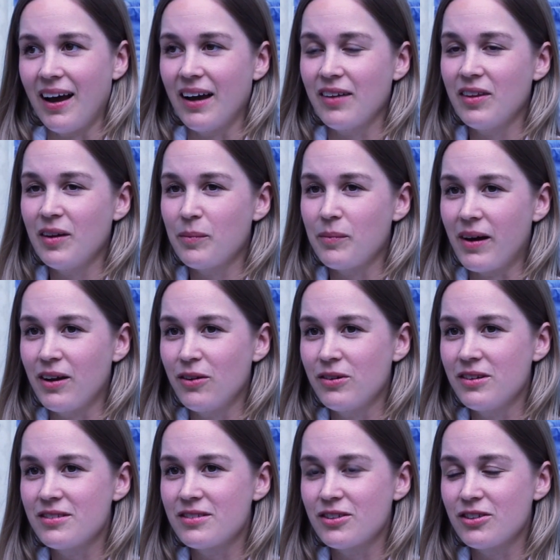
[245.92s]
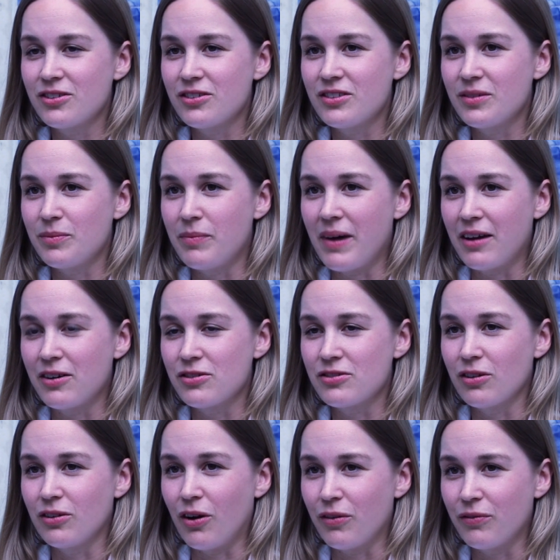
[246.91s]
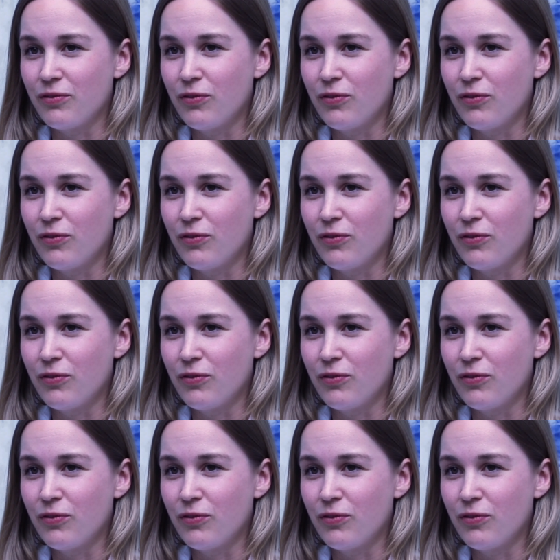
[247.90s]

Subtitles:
I think my research matters a lot